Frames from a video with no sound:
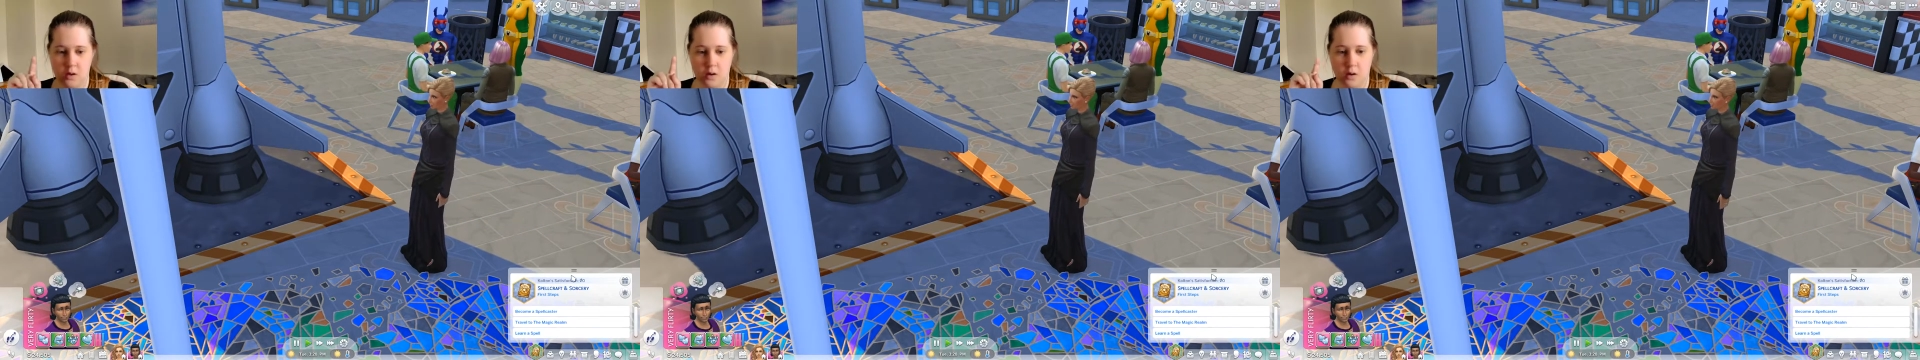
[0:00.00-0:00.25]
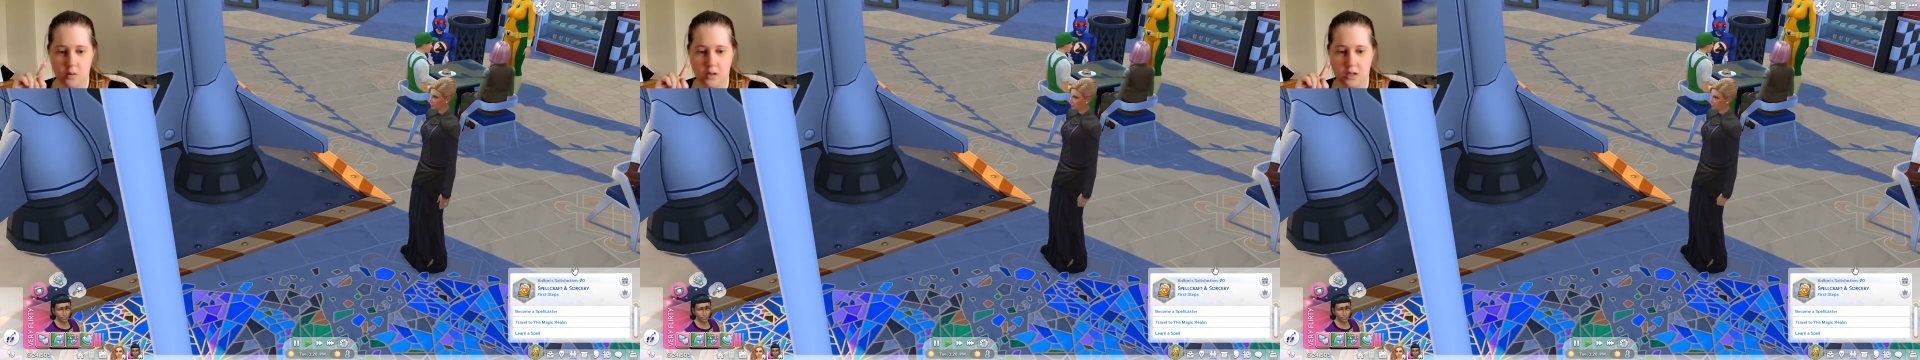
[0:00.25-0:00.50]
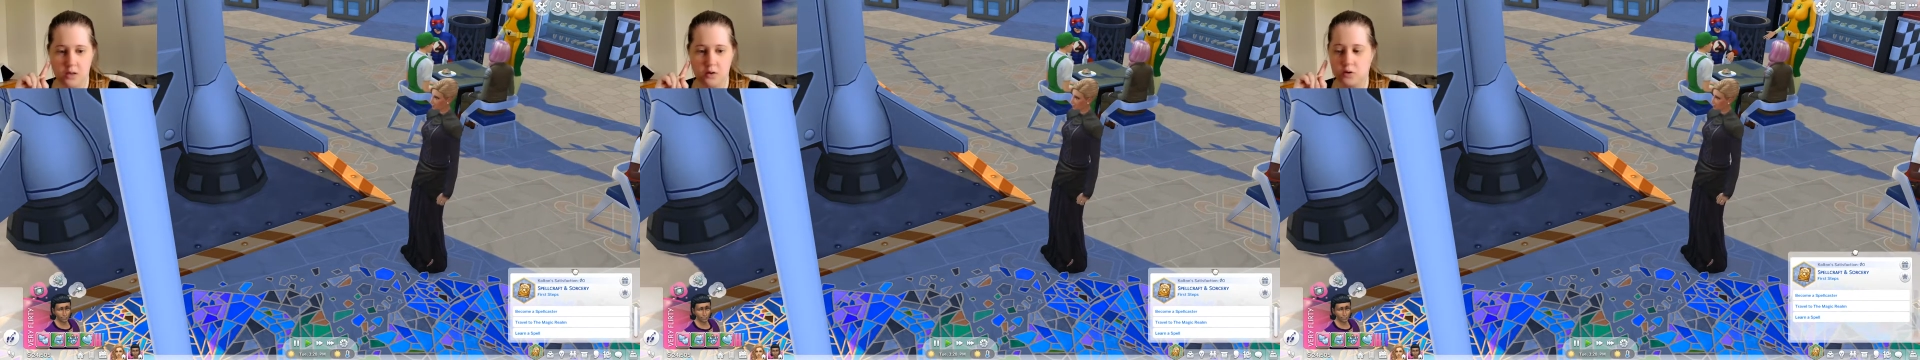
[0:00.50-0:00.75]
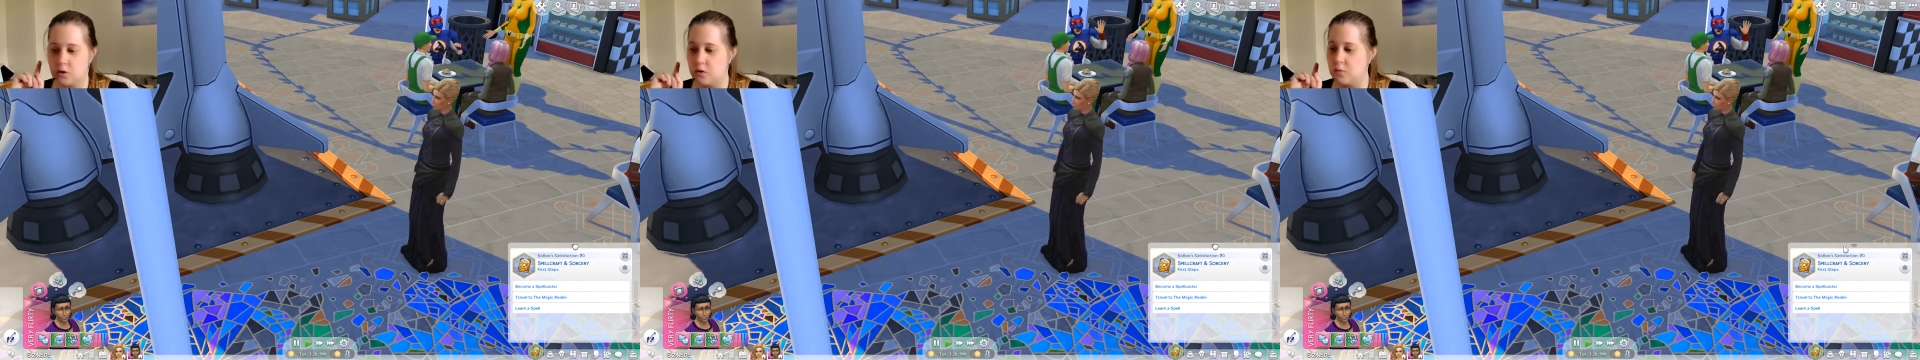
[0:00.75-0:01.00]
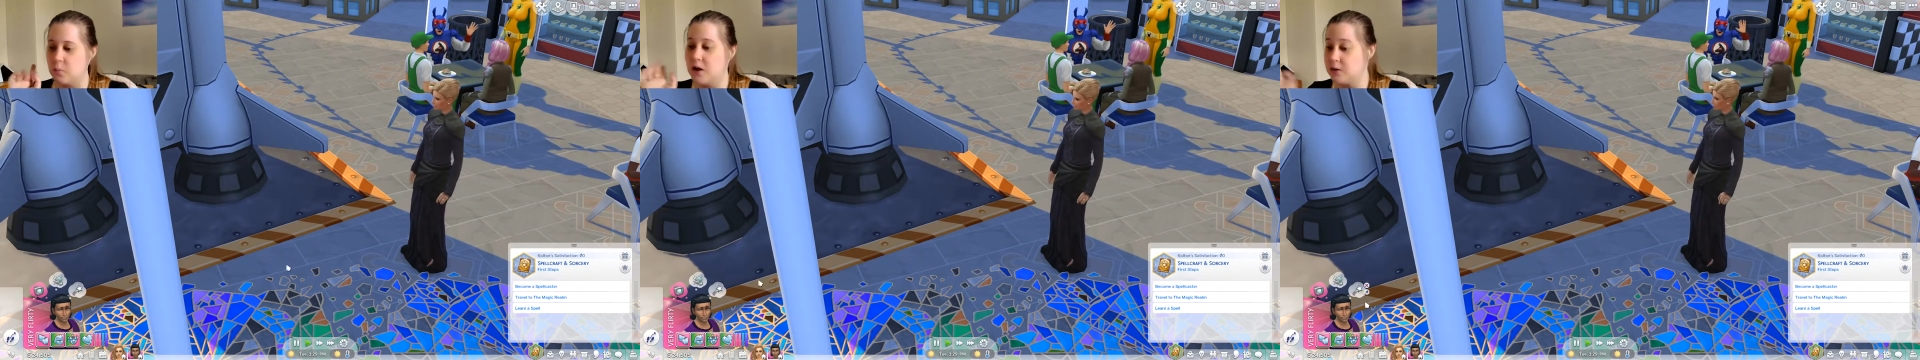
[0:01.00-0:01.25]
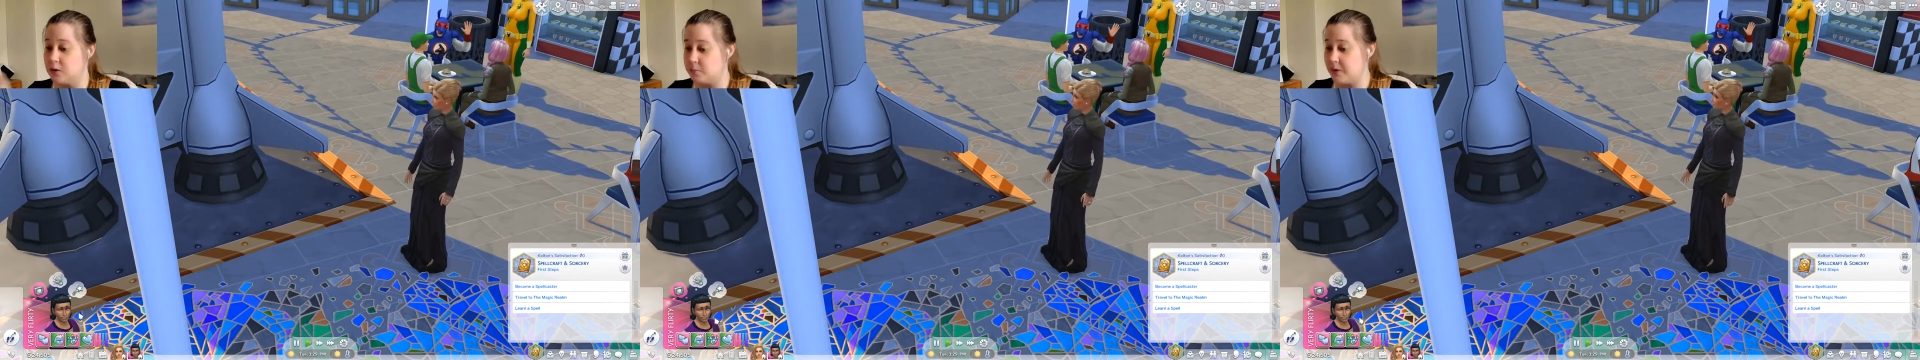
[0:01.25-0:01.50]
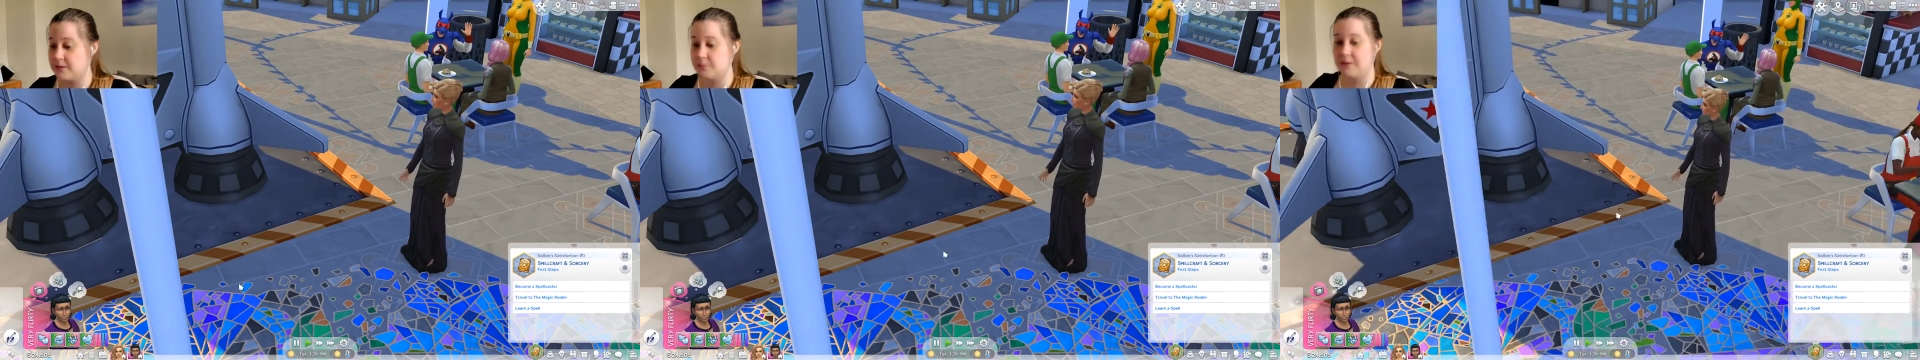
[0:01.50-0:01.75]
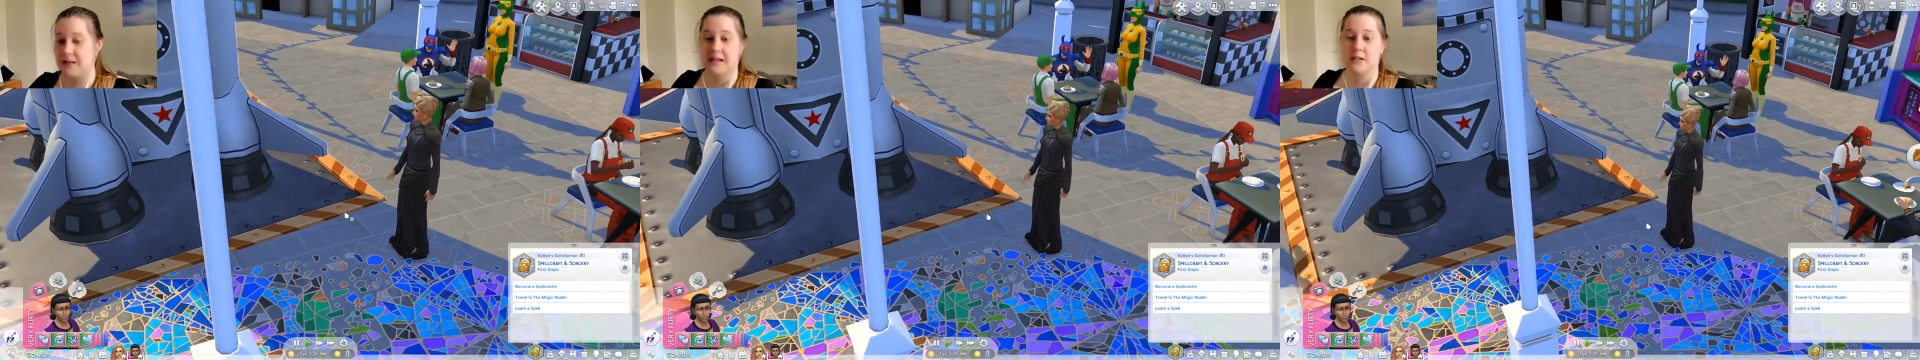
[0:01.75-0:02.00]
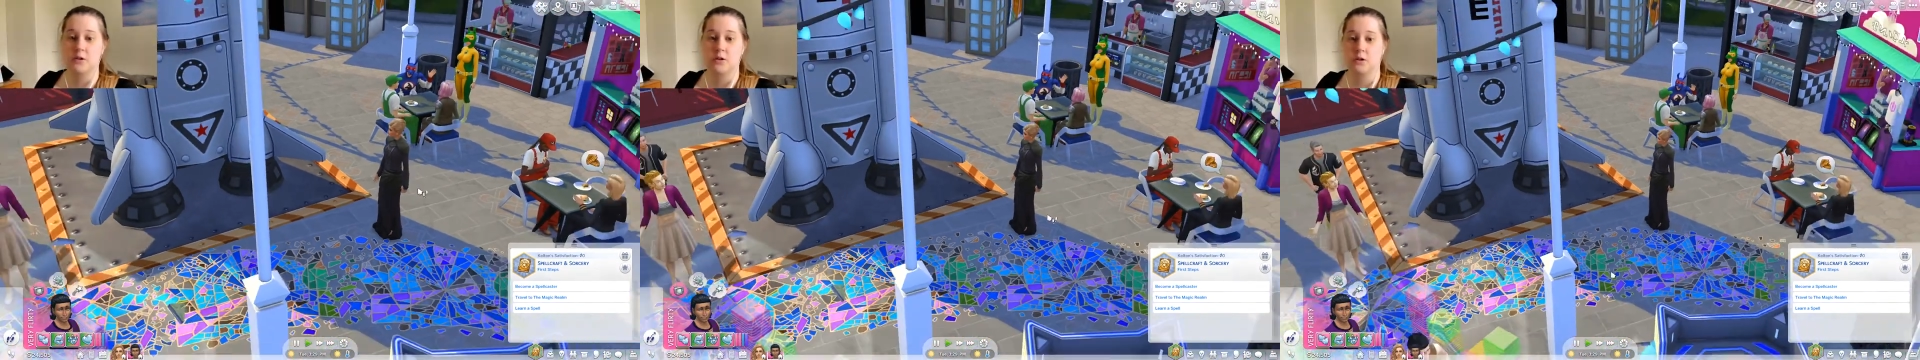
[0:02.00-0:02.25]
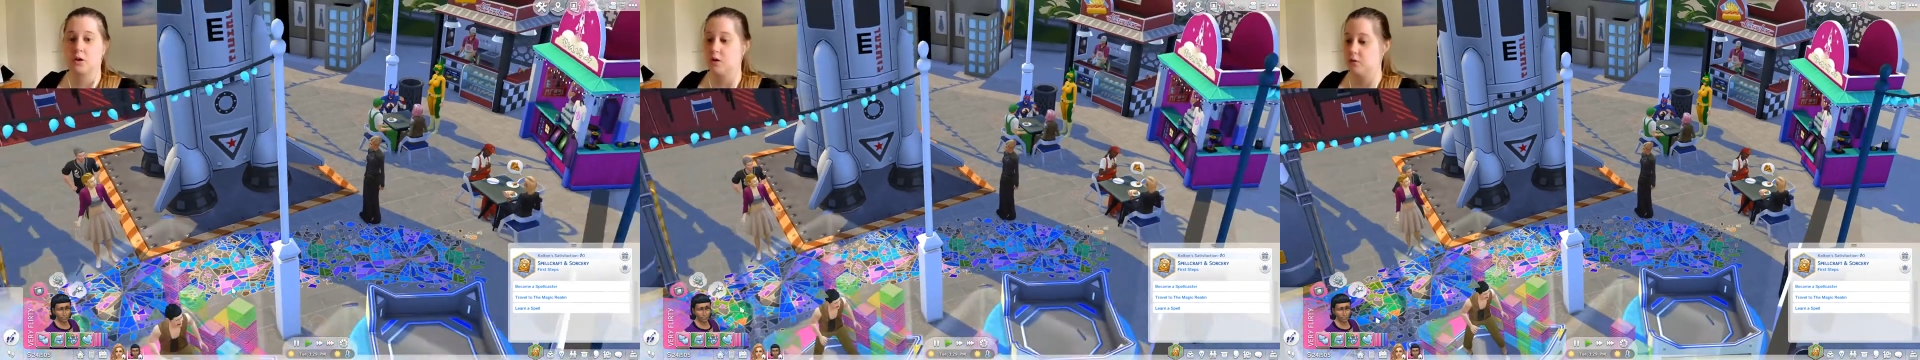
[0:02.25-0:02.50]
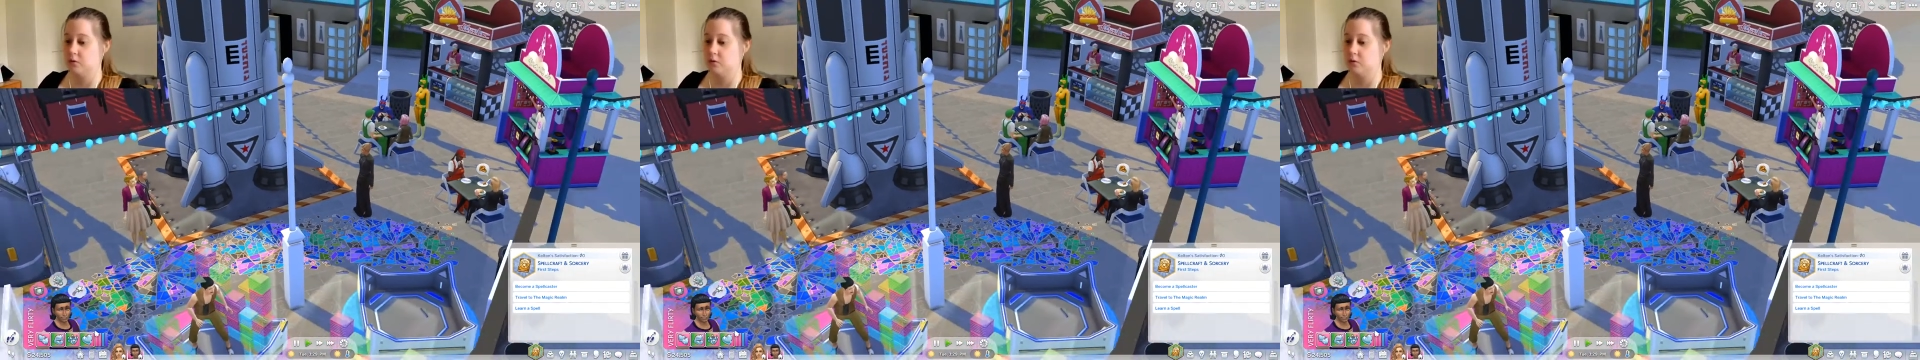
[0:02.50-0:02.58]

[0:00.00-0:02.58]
Okay, you, so you want to be a spellcaster though.